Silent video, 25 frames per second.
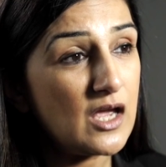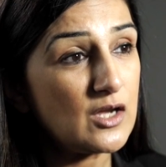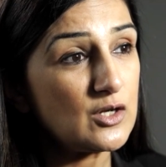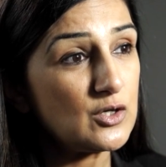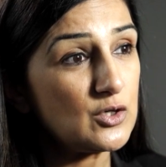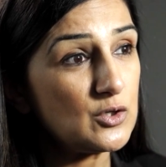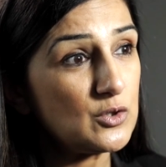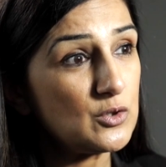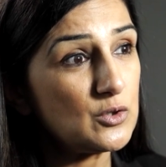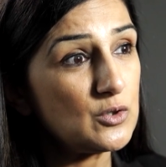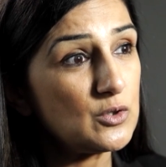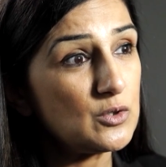
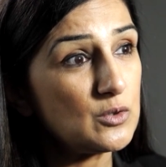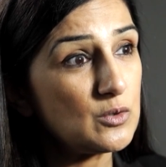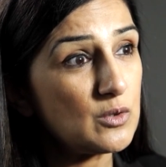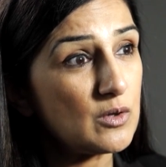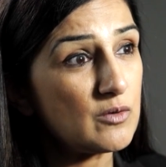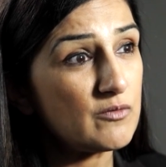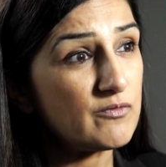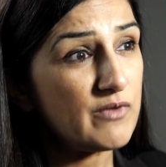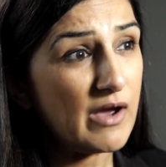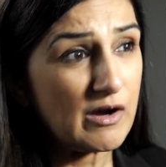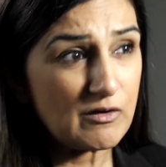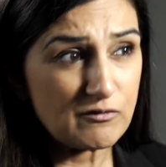
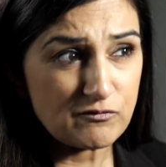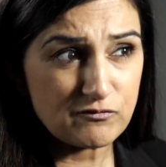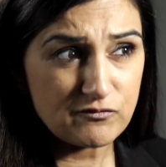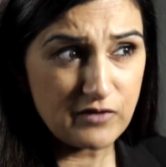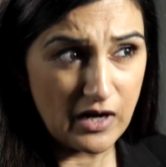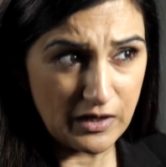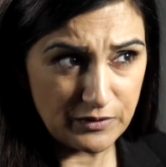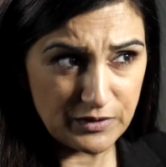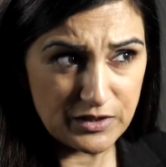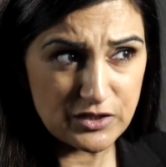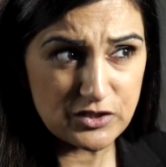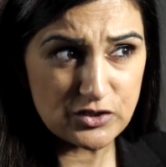who felt
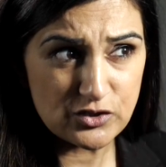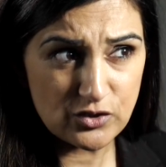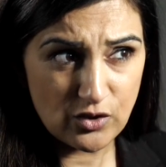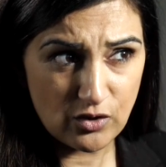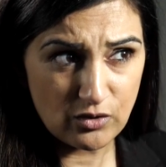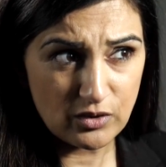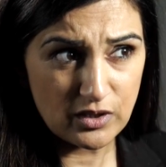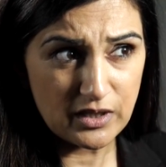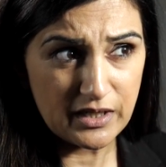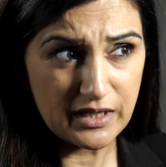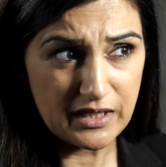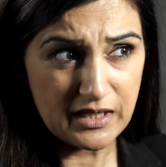very
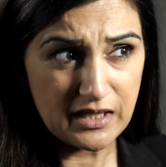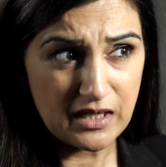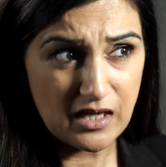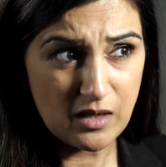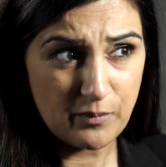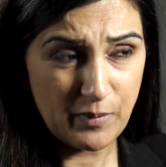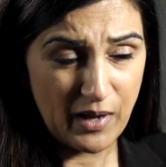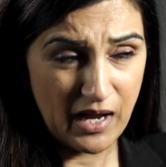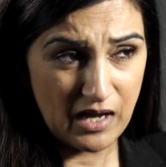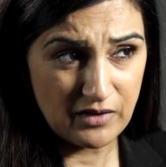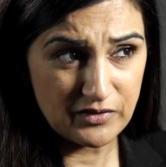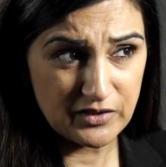strongly
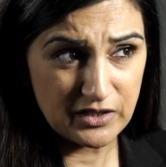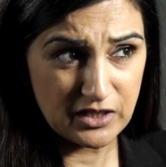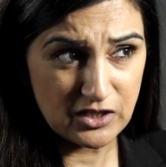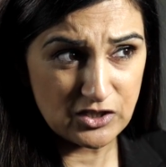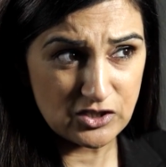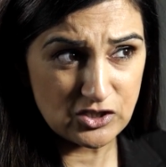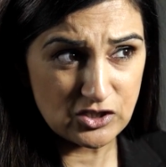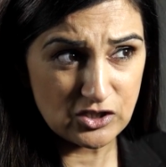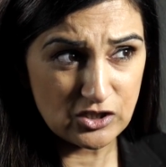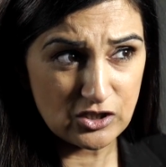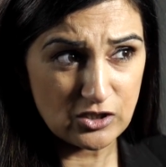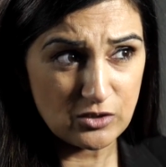about the
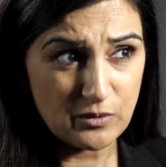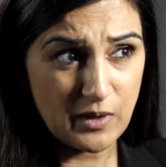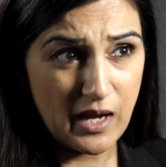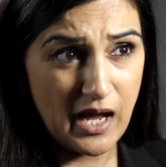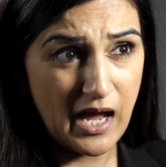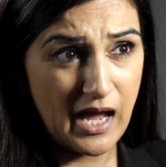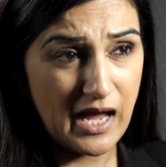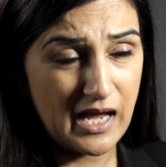issue